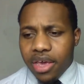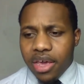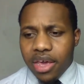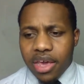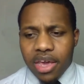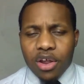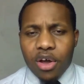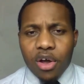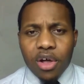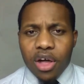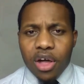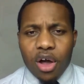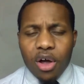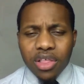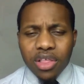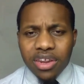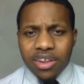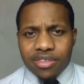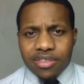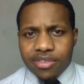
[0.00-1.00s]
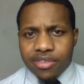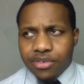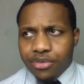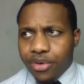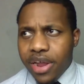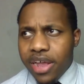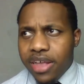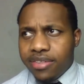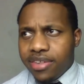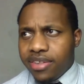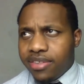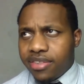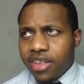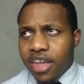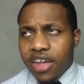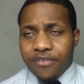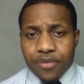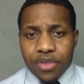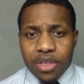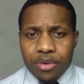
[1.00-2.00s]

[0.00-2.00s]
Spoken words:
all of this crazy stuff.